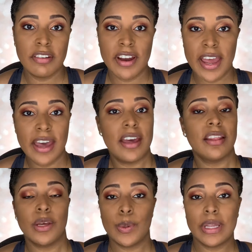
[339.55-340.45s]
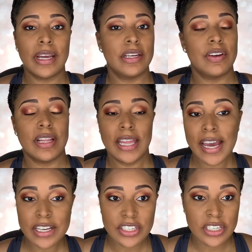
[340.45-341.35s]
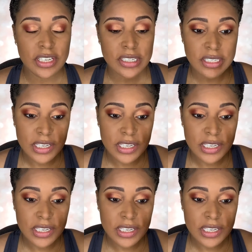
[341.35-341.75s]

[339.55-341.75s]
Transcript: and add liquid liner and lashes,